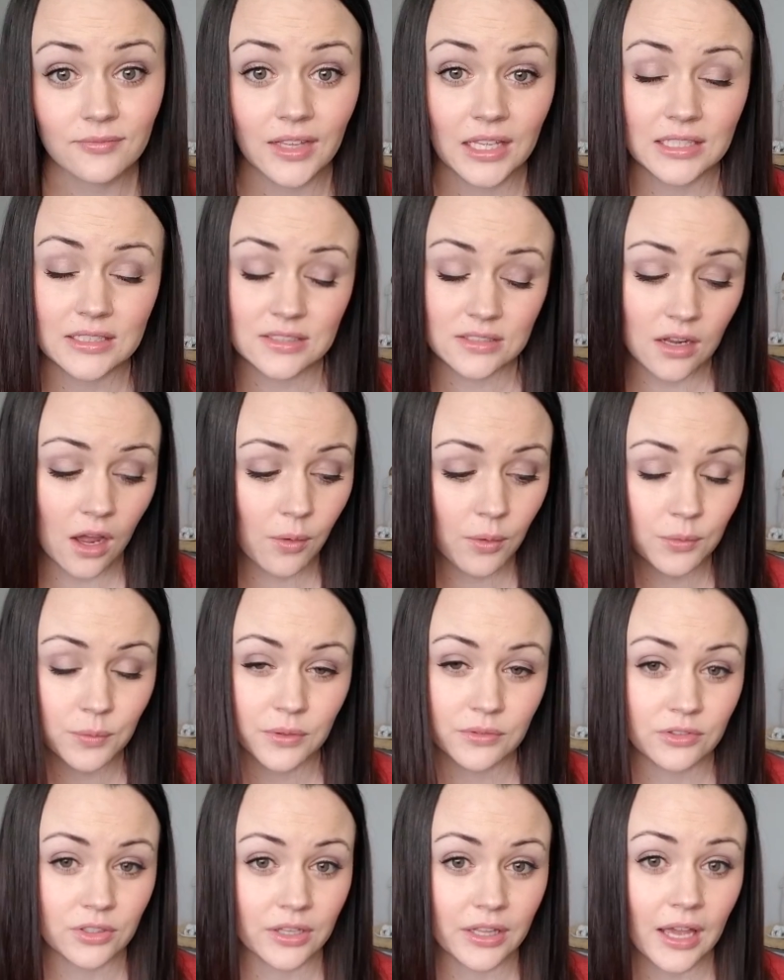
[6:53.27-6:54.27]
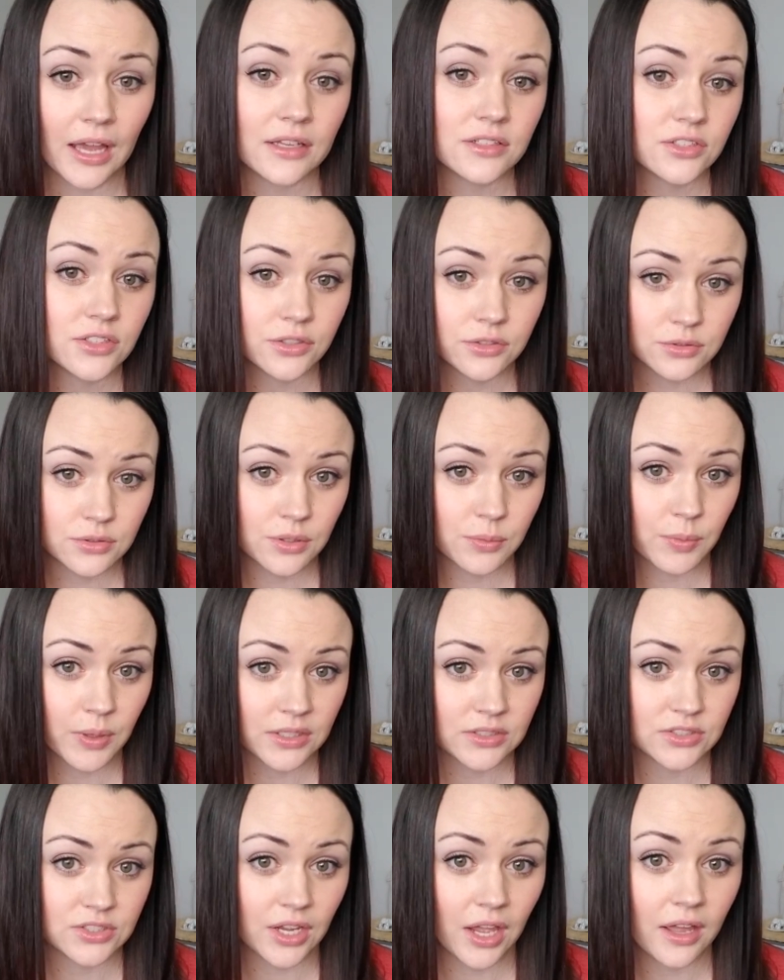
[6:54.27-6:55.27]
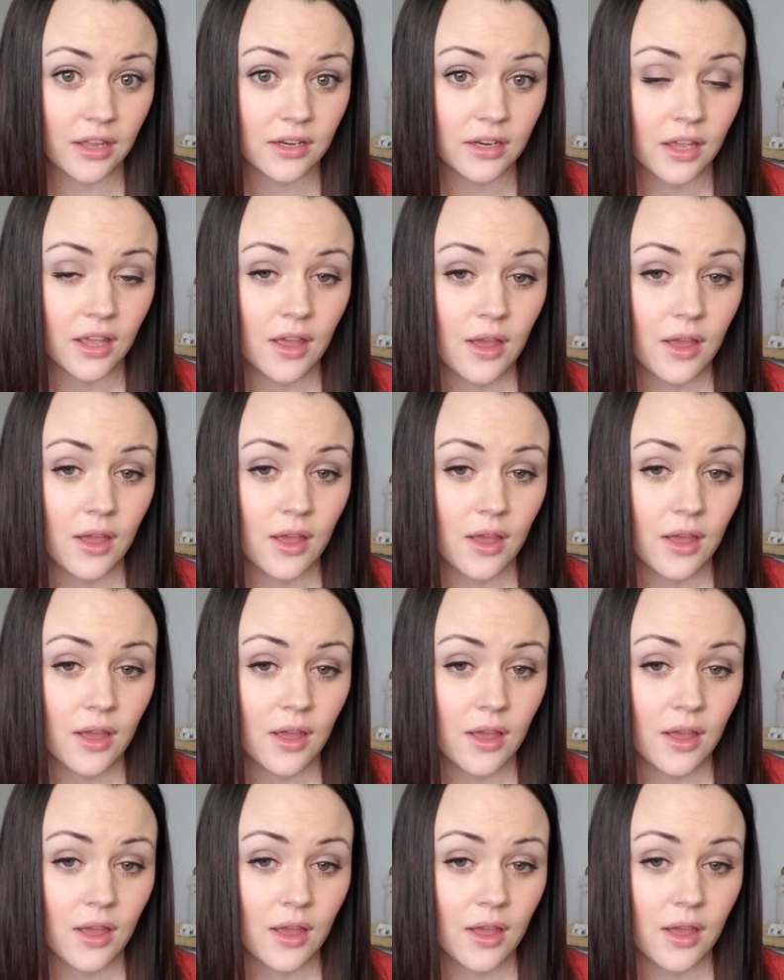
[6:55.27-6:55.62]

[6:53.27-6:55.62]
It's not one we've really had to use with Benj yet,